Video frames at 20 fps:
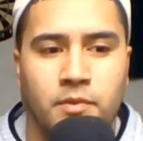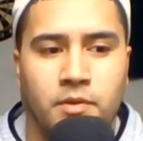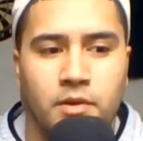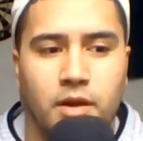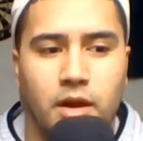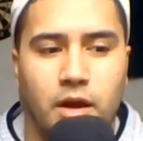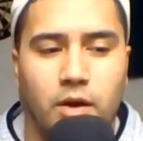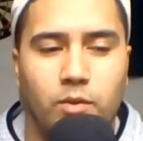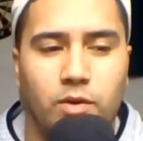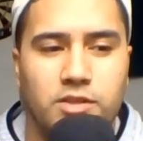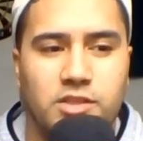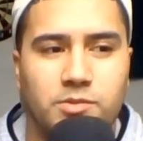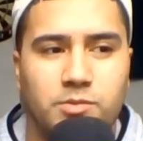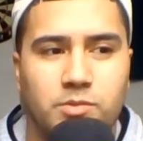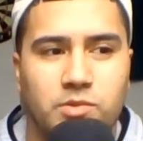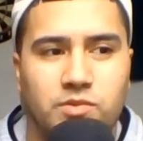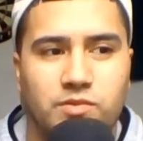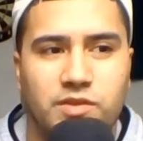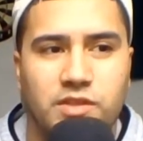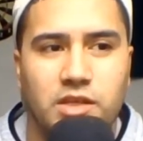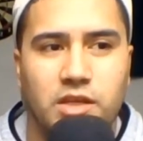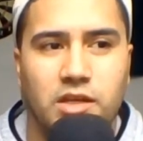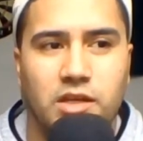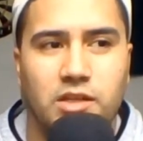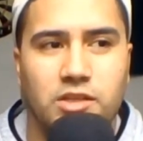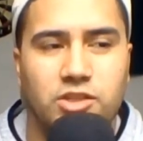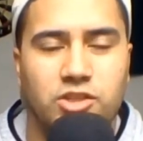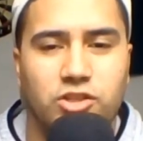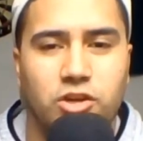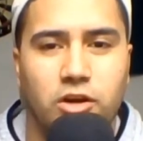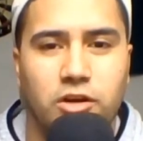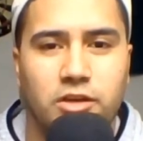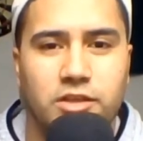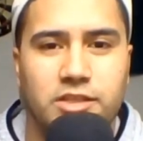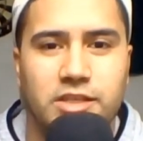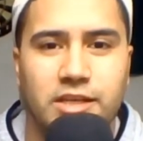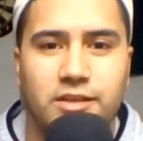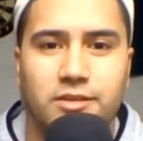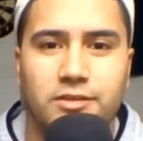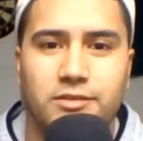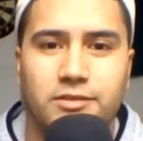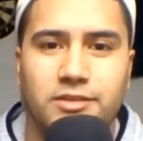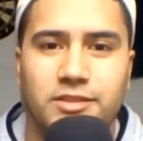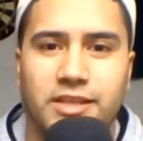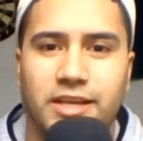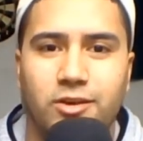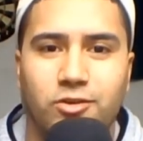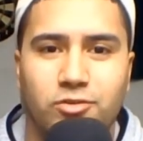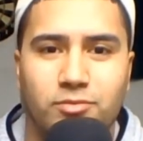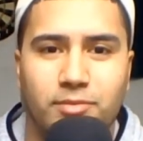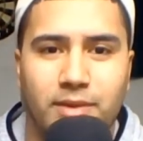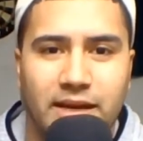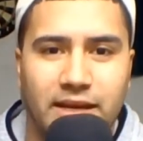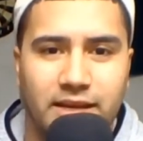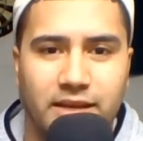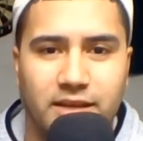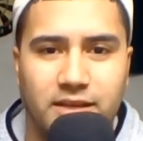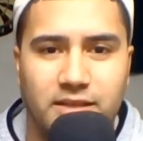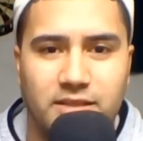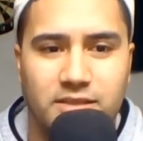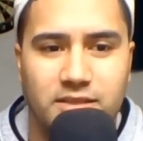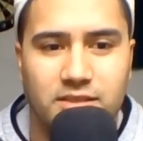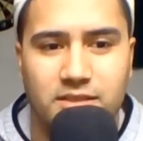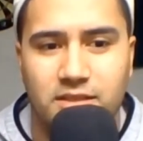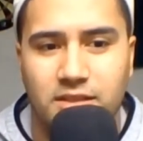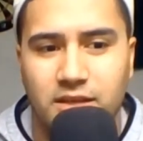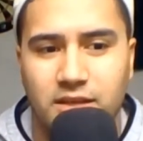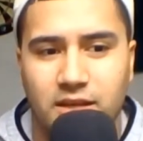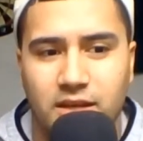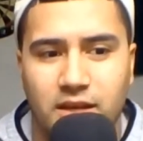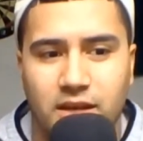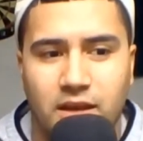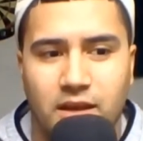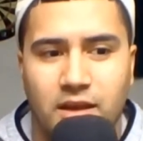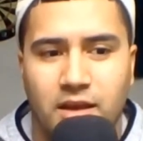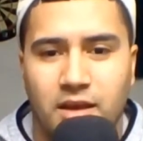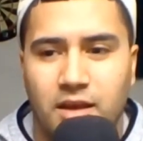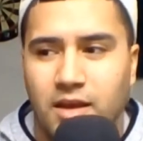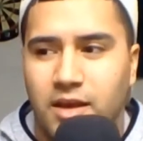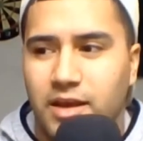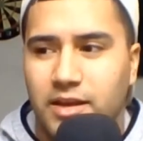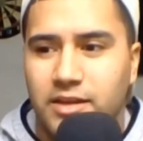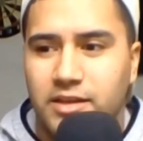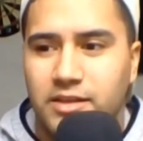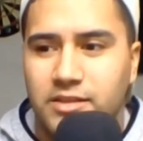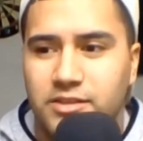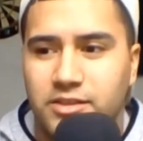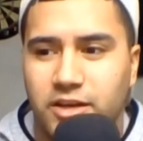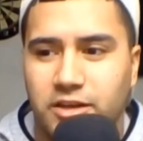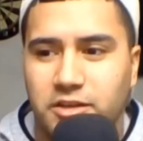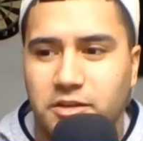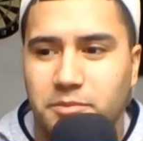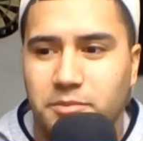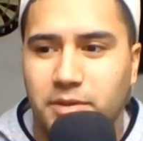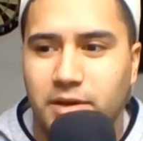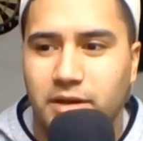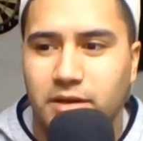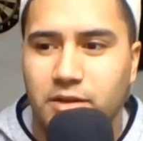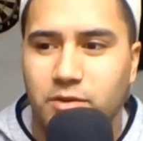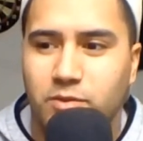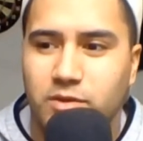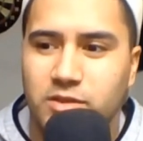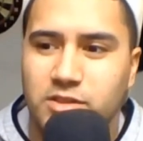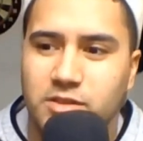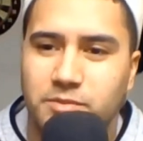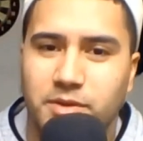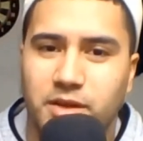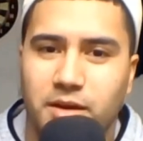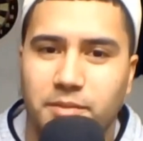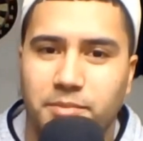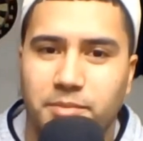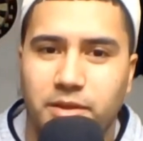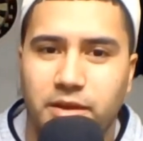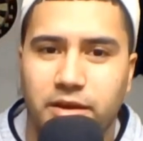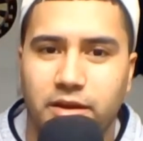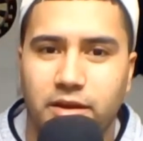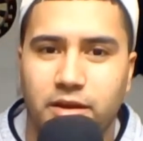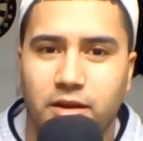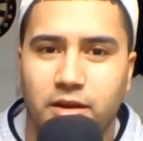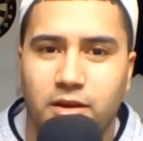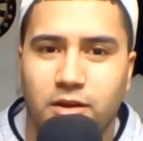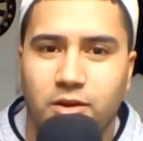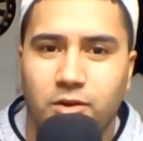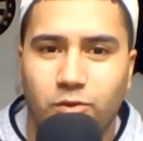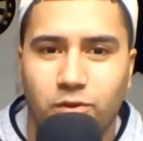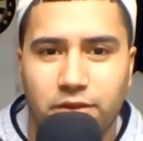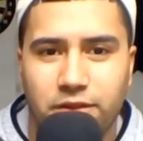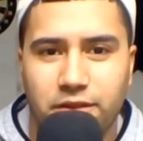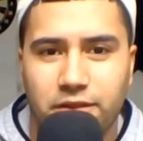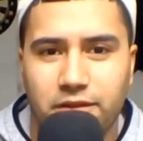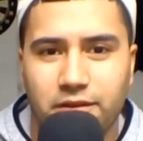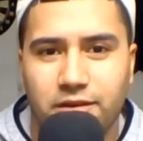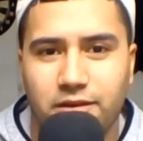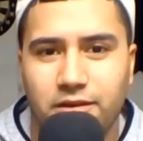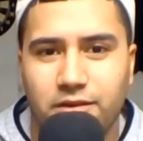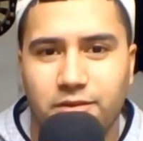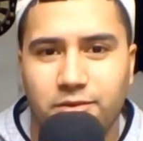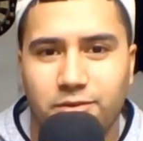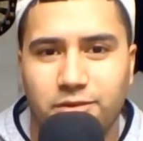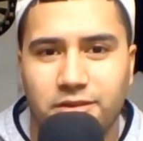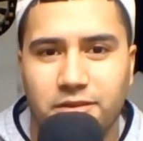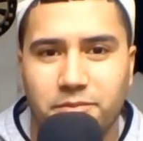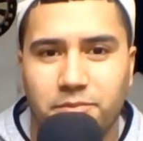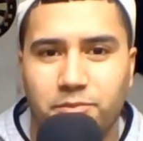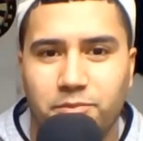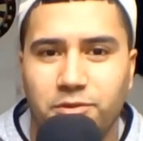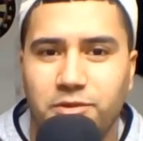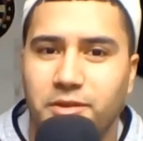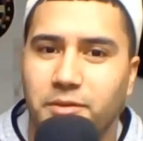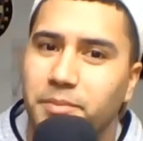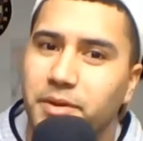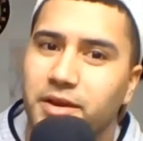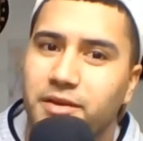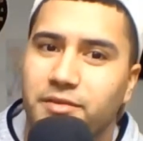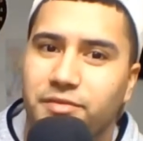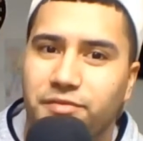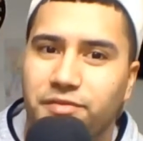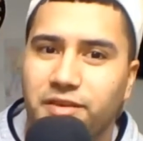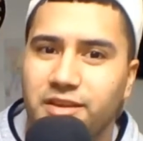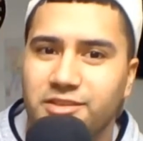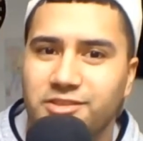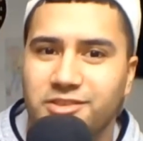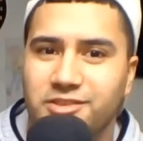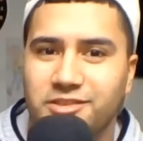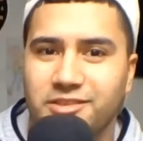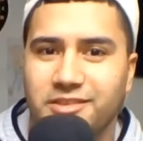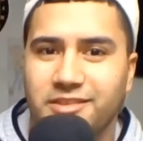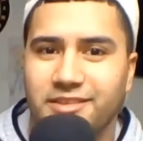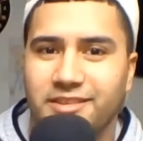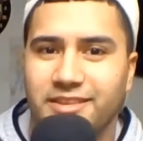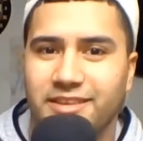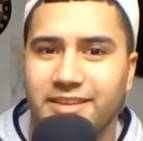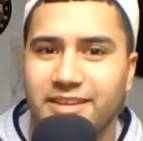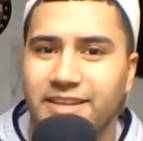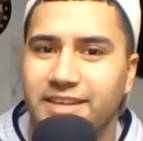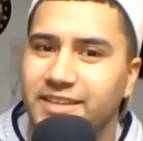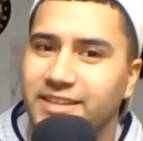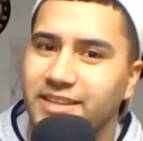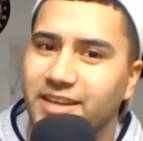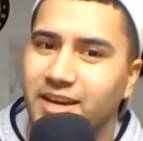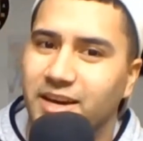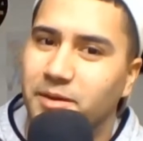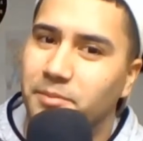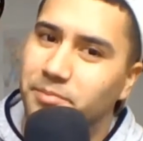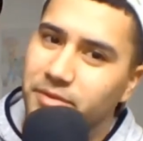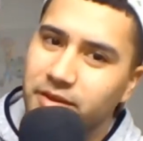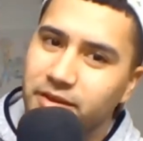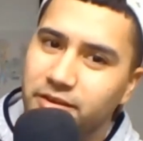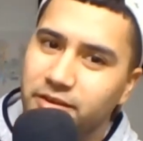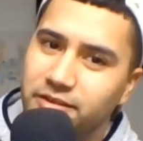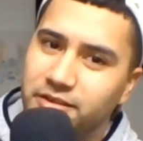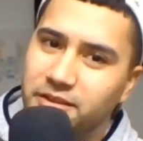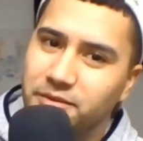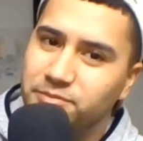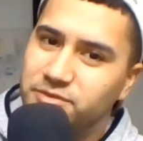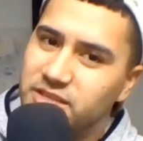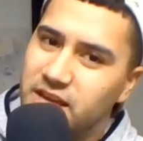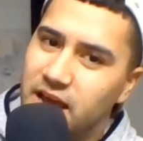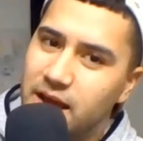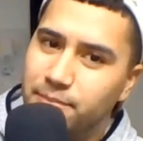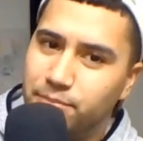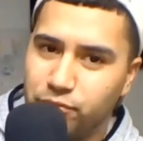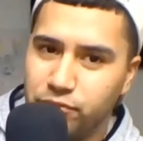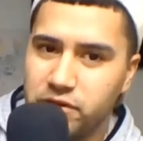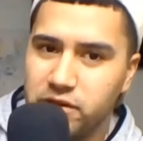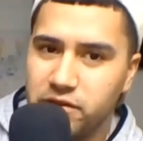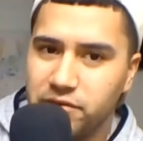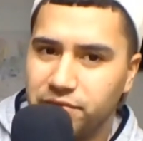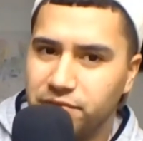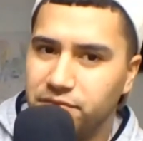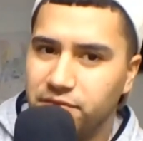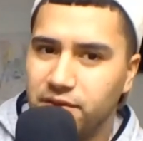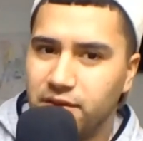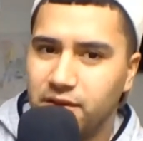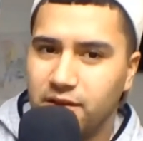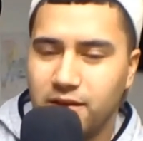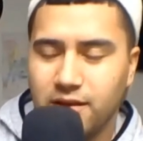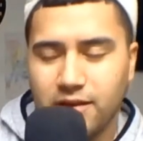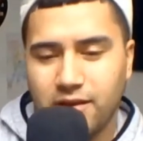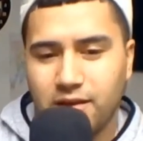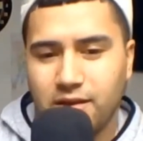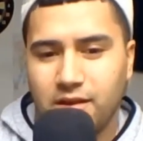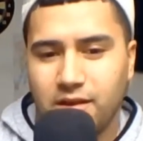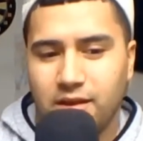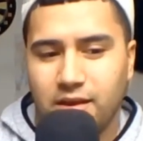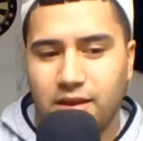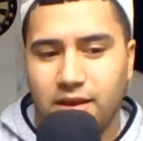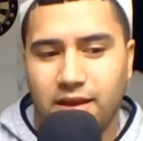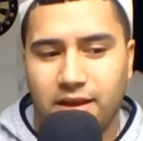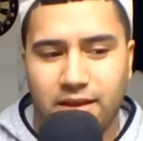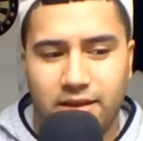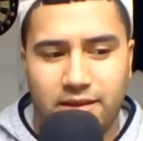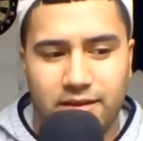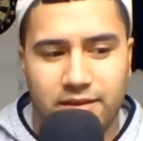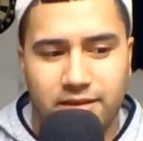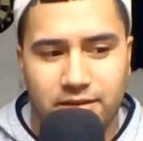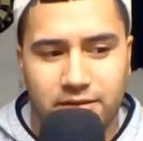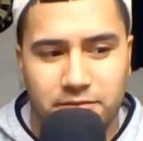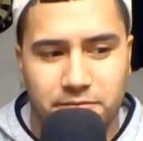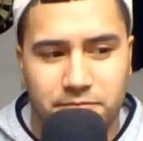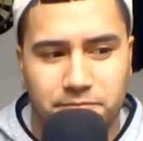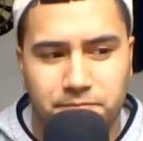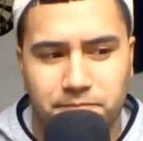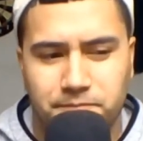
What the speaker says: I watched the movie Shark Tale today with my kids, and he's talking about he wants to be up there with the big fish or the and up there in the top reef, and